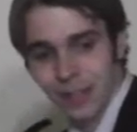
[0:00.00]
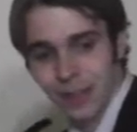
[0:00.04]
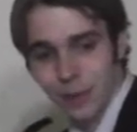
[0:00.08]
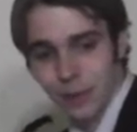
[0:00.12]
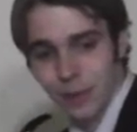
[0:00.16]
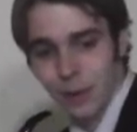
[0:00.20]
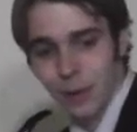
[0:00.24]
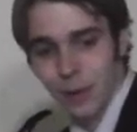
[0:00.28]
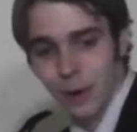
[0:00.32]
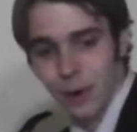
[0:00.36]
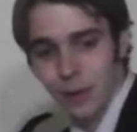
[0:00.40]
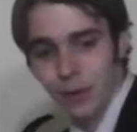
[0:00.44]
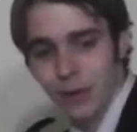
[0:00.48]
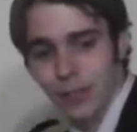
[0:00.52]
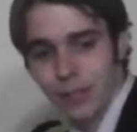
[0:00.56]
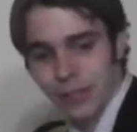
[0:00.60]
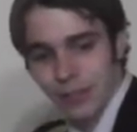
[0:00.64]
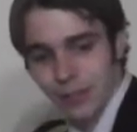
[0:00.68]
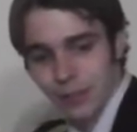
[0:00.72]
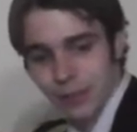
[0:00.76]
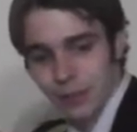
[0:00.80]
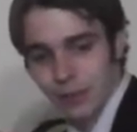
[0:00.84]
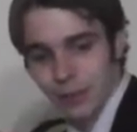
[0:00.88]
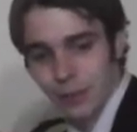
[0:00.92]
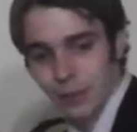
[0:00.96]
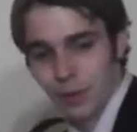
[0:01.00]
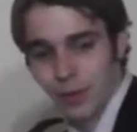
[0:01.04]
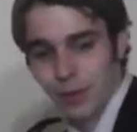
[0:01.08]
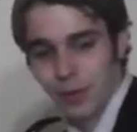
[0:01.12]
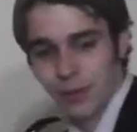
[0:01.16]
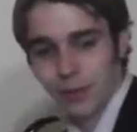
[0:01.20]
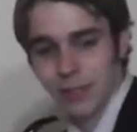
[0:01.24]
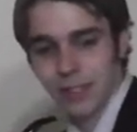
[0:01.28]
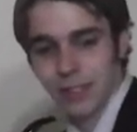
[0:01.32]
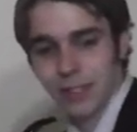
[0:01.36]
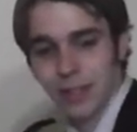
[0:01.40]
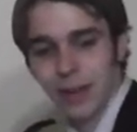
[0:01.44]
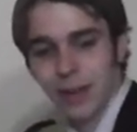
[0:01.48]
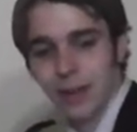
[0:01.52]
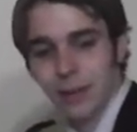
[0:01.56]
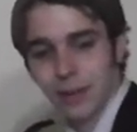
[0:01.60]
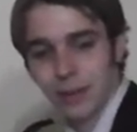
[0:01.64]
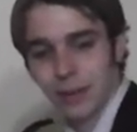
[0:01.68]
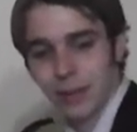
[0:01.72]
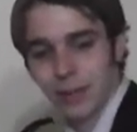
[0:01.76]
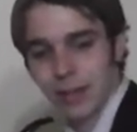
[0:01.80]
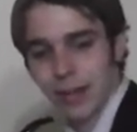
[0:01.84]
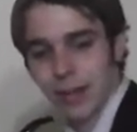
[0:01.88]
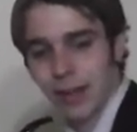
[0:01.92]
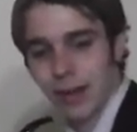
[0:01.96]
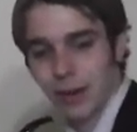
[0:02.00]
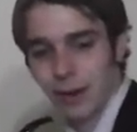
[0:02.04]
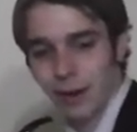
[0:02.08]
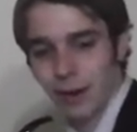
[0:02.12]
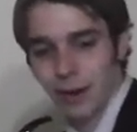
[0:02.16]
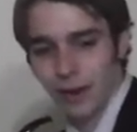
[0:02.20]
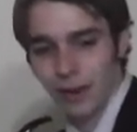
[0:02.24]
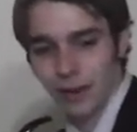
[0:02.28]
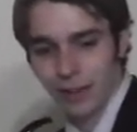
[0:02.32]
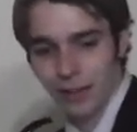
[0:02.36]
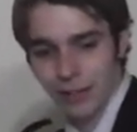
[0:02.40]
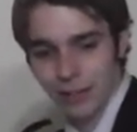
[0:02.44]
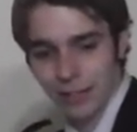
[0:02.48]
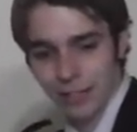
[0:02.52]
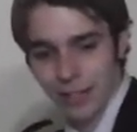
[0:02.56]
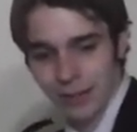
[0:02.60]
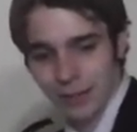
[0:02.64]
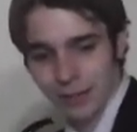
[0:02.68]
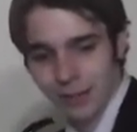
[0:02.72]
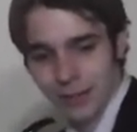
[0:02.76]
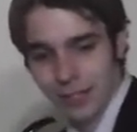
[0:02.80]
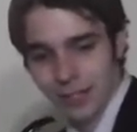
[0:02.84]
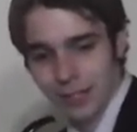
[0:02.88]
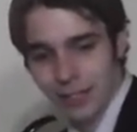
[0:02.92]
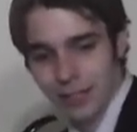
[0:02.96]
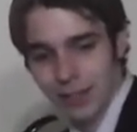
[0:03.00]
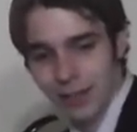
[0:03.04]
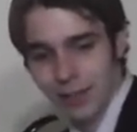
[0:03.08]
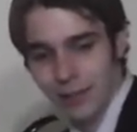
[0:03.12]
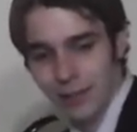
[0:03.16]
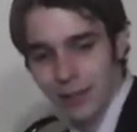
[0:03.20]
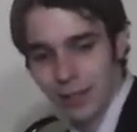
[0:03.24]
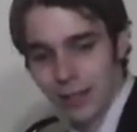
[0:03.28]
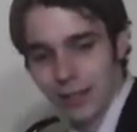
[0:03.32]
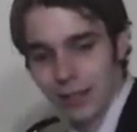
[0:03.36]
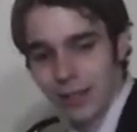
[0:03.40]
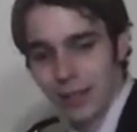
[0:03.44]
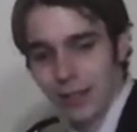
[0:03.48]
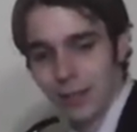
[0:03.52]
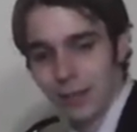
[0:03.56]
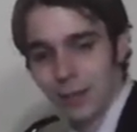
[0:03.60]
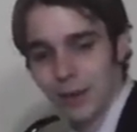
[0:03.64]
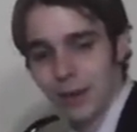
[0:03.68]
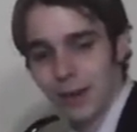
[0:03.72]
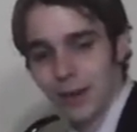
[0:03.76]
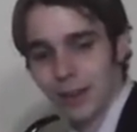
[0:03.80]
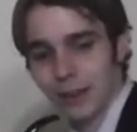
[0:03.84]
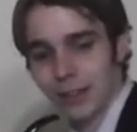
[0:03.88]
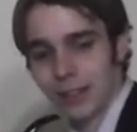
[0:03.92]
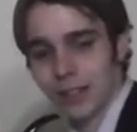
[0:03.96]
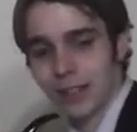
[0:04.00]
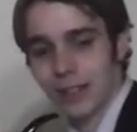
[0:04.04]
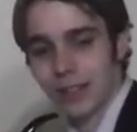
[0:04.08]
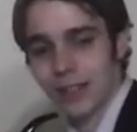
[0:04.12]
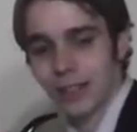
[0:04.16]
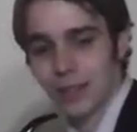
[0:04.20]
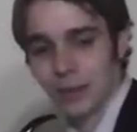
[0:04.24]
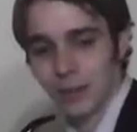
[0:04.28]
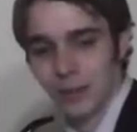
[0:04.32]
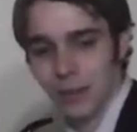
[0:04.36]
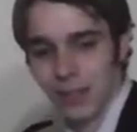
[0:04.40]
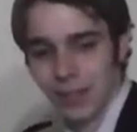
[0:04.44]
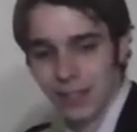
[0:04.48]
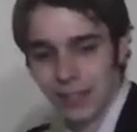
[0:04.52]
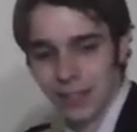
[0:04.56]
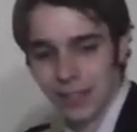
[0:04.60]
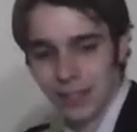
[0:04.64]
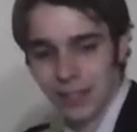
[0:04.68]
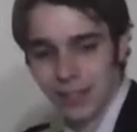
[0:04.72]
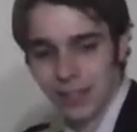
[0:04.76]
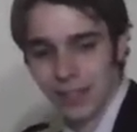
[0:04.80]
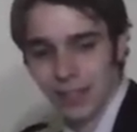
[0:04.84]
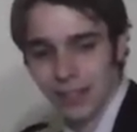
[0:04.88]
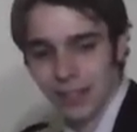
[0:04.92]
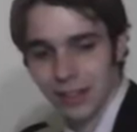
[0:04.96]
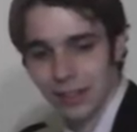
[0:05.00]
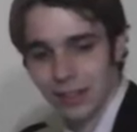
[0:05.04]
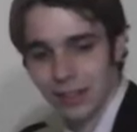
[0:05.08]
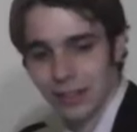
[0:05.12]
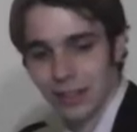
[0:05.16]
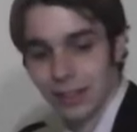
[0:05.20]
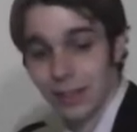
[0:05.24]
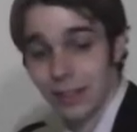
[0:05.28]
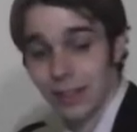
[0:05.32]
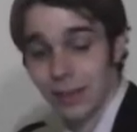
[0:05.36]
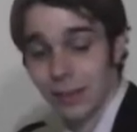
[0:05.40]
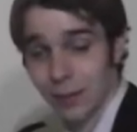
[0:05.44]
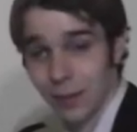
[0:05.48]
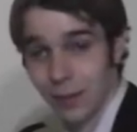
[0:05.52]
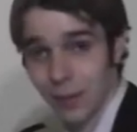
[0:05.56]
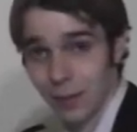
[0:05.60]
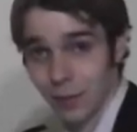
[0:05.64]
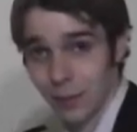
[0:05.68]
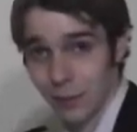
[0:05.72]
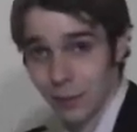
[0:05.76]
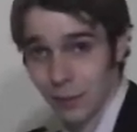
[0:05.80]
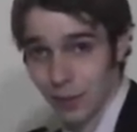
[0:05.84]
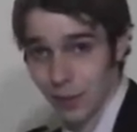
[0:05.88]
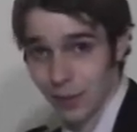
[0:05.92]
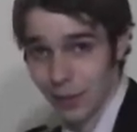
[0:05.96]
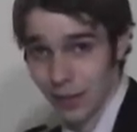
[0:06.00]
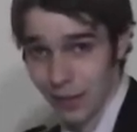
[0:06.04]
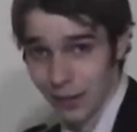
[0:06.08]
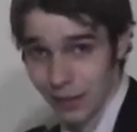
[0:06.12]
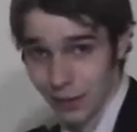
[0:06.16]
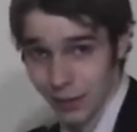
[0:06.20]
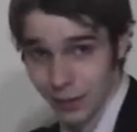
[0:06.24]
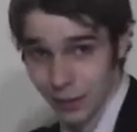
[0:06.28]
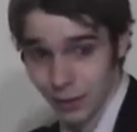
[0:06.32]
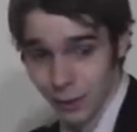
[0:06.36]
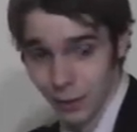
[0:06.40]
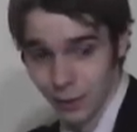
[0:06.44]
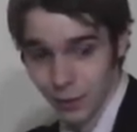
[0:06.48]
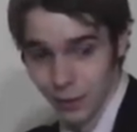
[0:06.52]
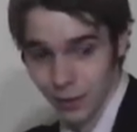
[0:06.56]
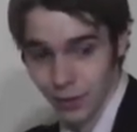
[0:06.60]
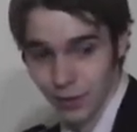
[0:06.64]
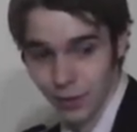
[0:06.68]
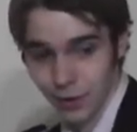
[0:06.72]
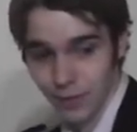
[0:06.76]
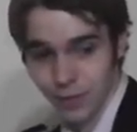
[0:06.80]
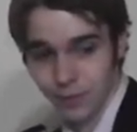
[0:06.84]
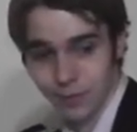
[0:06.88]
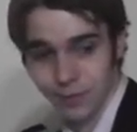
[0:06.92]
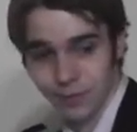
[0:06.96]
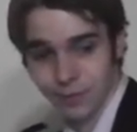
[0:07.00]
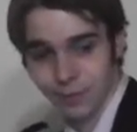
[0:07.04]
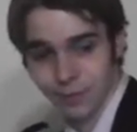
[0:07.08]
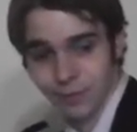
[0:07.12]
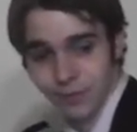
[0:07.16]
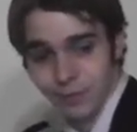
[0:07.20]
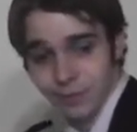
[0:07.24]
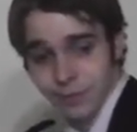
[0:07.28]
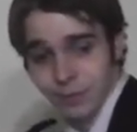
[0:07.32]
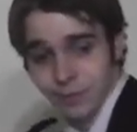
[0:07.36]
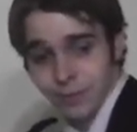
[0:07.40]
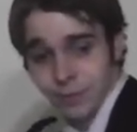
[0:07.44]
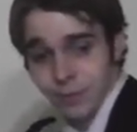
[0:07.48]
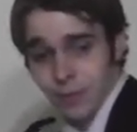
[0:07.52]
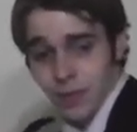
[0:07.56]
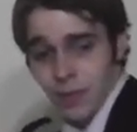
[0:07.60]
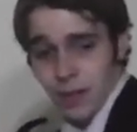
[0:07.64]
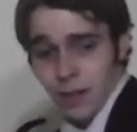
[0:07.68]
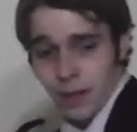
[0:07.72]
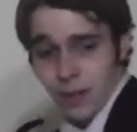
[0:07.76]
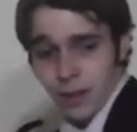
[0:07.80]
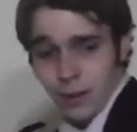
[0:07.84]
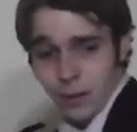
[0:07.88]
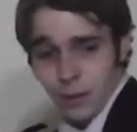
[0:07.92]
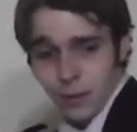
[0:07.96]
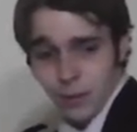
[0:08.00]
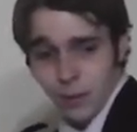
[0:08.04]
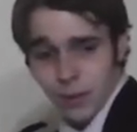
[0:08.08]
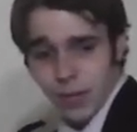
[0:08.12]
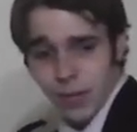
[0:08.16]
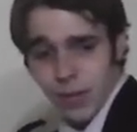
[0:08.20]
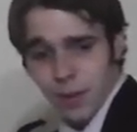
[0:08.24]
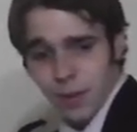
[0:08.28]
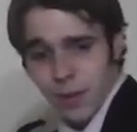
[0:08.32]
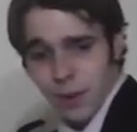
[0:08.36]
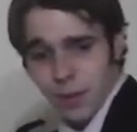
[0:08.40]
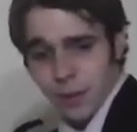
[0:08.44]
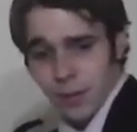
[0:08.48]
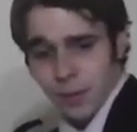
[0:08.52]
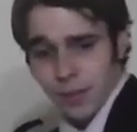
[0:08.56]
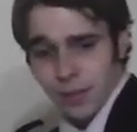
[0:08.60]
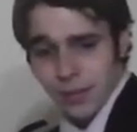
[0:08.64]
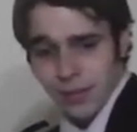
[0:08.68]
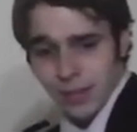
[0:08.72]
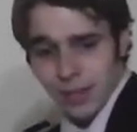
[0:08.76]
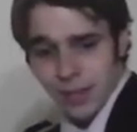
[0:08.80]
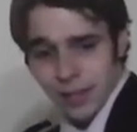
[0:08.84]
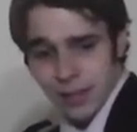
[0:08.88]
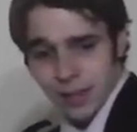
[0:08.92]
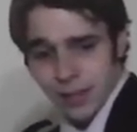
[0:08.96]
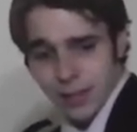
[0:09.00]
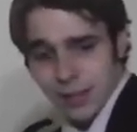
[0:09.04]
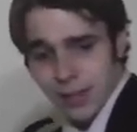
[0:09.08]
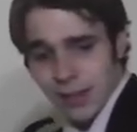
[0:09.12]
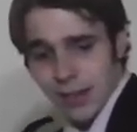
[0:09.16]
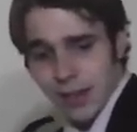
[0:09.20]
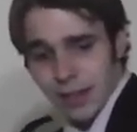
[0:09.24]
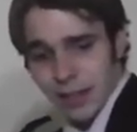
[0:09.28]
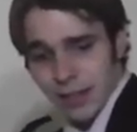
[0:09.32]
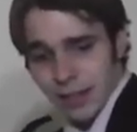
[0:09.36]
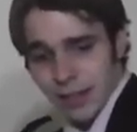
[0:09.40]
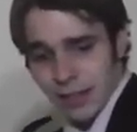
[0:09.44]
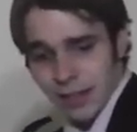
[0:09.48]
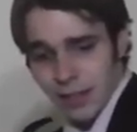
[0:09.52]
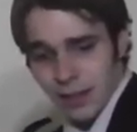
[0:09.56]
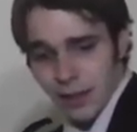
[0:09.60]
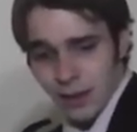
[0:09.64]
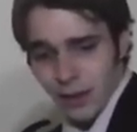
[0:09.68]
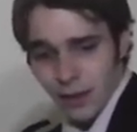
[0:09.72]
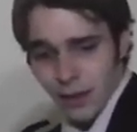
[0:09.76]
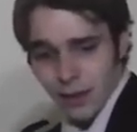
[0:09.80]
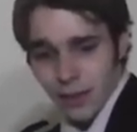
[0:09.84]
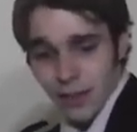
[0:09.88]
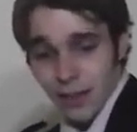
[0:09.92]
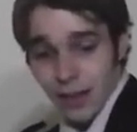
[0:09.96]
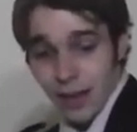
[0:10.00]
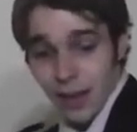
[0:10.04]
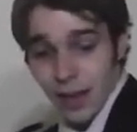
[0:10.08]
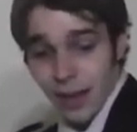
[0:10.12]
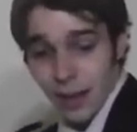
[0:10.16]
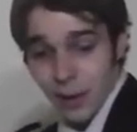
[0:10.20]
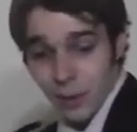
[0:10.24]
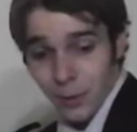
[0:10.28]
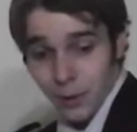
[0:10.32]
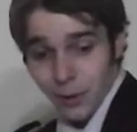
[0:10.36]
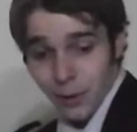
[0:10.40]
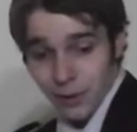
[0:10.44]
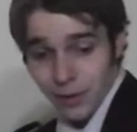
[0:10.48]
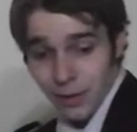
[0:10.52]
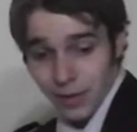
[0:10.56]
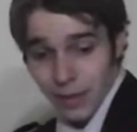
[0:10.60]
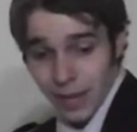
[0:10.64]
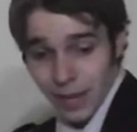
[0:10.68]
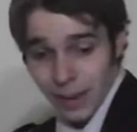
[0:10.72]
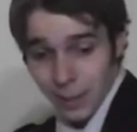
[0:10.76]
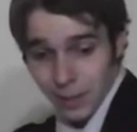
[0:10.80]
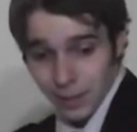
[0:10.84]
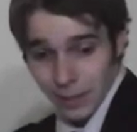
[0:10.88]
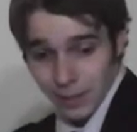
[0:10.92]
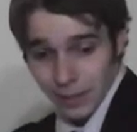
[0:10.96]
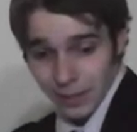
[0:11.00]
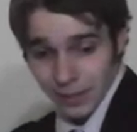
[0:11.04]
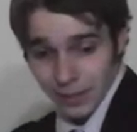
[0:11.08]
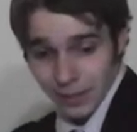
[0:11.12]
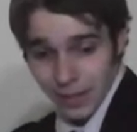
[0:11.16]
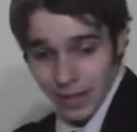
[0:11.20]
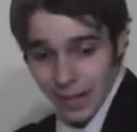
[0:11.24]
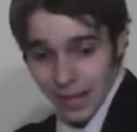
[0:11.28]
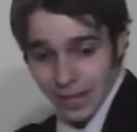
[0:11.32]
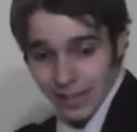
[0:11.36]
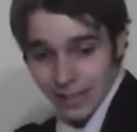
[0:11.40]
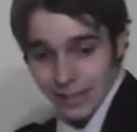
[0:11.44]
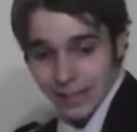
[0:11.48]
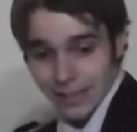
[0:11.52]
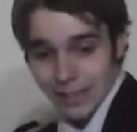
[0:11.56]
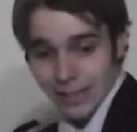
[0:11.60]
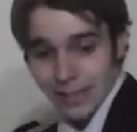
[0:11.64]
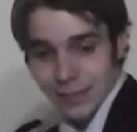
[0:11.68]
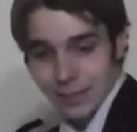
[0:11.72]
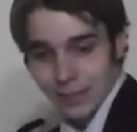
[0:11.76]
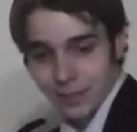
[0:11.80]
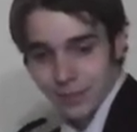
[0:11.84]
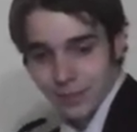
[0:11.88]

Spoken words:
Through our research, we have discovered that alcoholics have significantly impaired decision-making skill, even when they are sober. We came up with a study called the Iowa Gambling Task.